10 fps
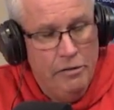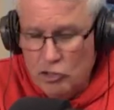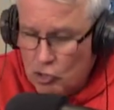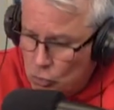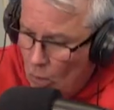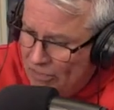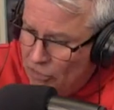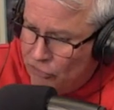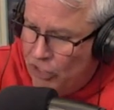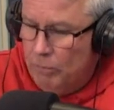This is why
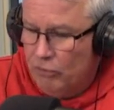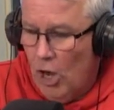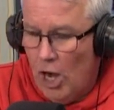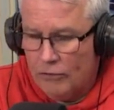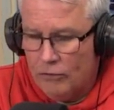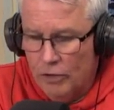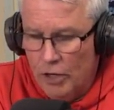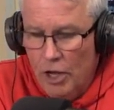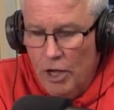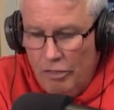this team sucks.
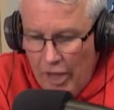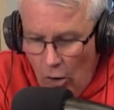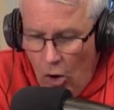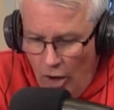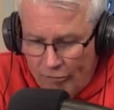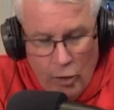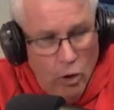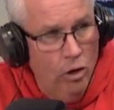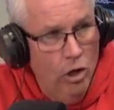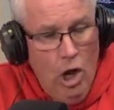They're
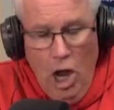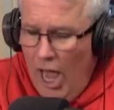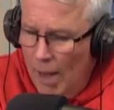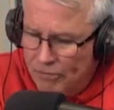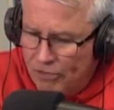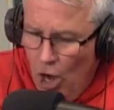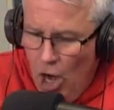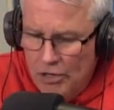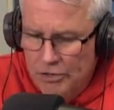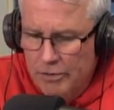awful. I'm
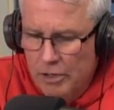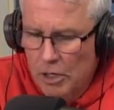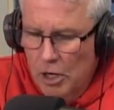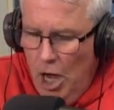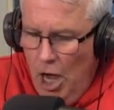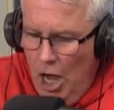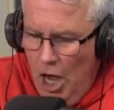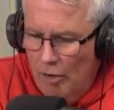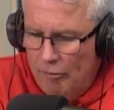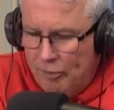done.
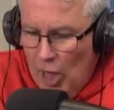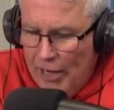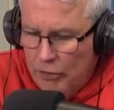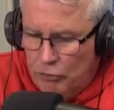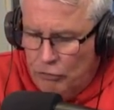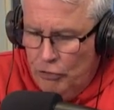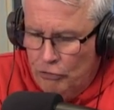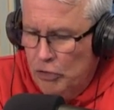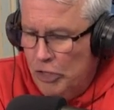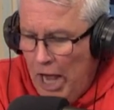Flyer
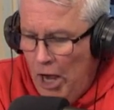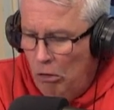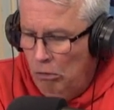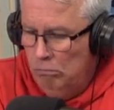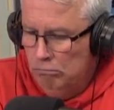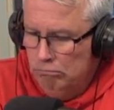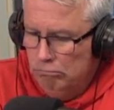season now.